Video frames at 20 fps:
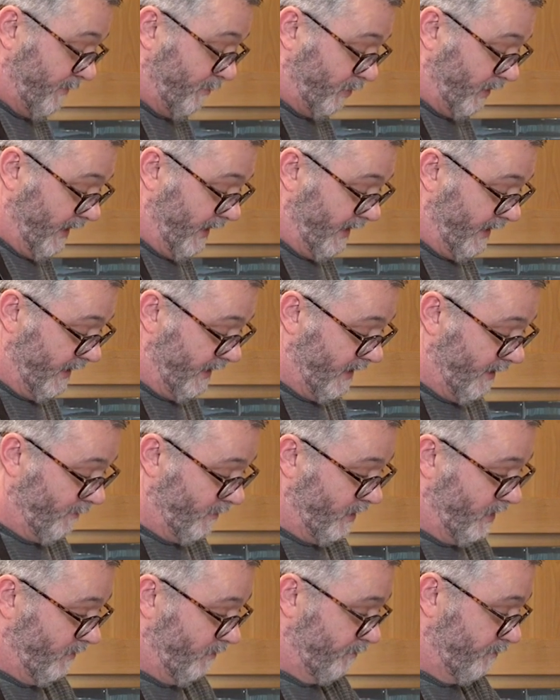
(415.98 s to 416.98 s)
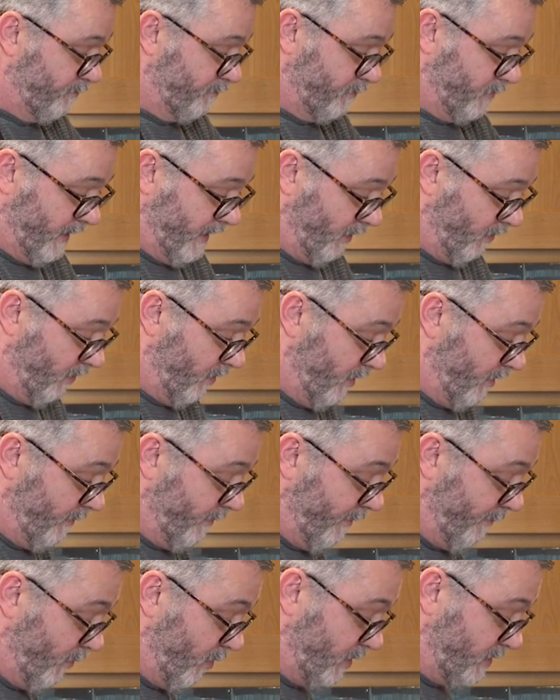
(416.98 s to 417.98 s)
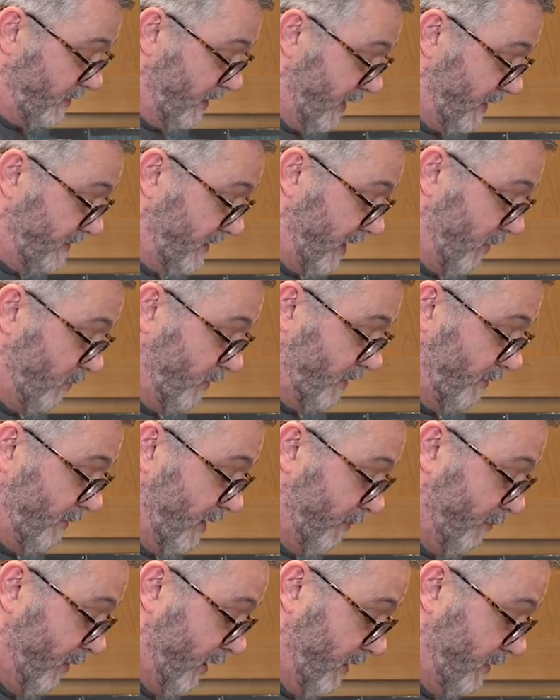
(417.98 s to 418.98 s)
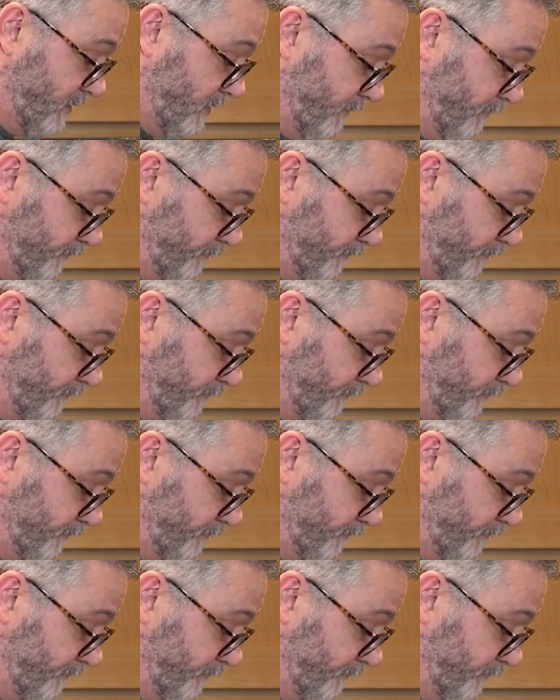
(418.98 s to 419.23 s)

plate it, I'm going to ladle a little bit more sauce on with the meatballs.